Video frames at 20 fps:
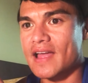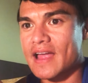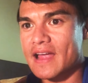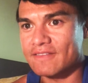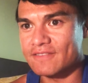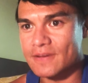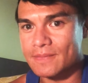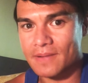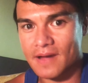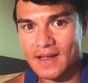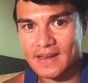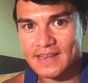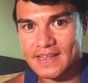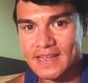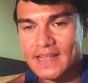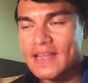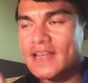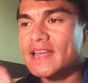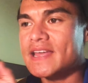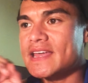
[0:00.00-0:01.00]

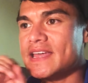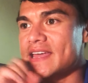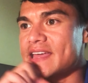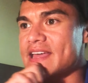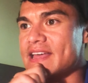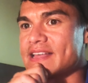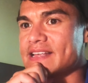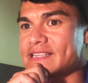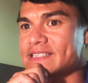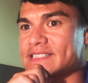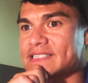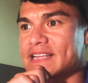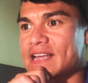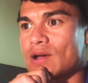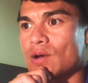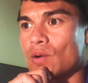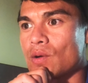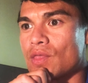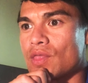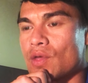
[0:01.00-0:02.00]
everybody is
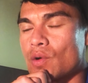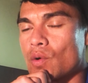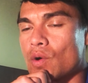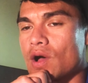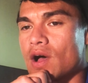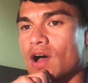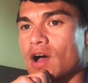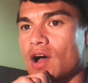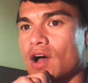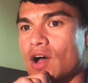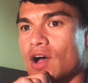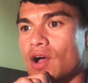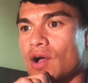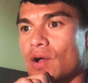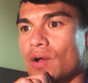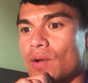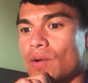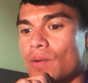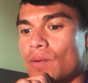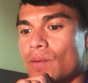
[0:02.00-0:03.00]
uh,
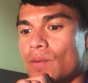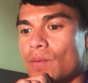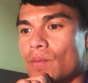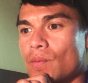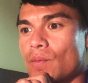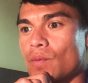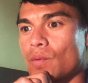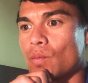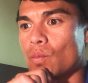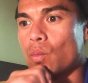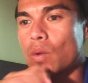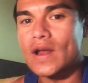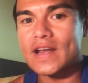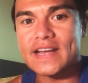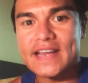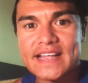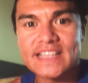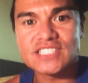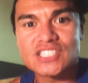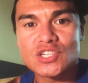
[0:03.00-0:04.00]
what
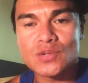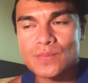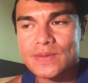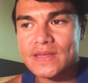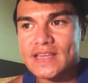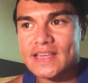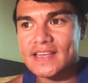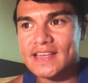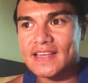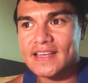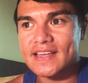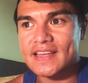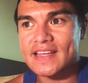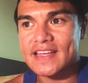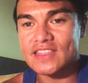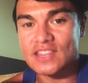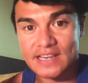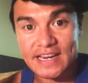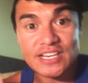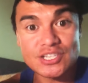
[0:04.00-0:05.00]
it is to be
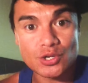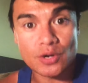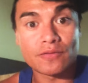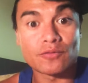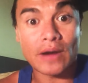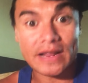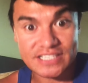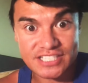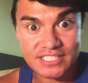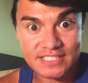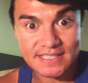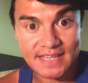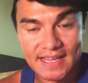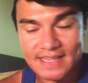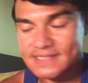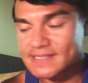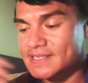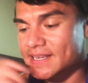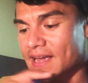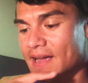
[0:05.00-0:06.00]
in the nature of
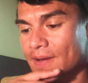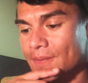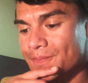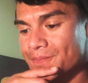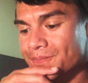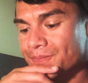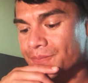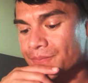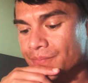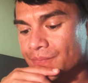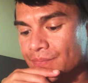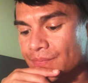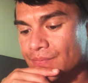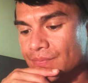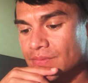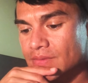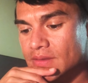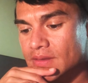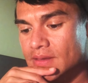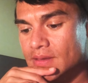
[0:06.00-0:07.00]
righteousness, yeah?
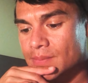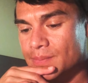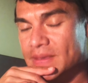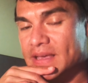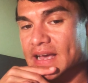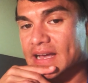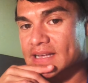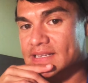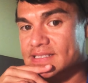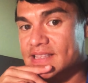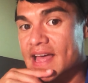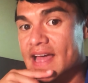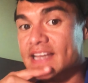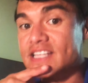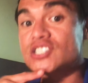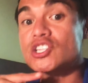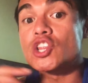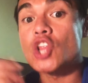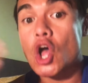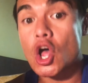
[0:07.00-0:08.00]
Because that
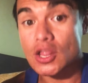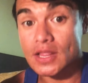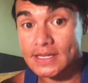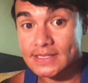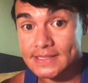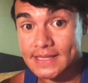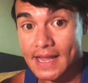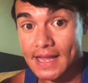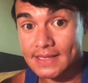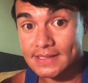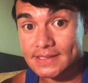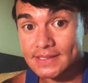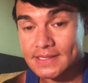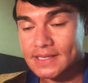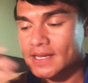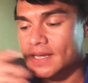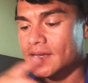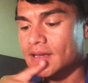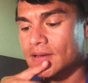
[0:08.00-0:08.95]
is lawlessness.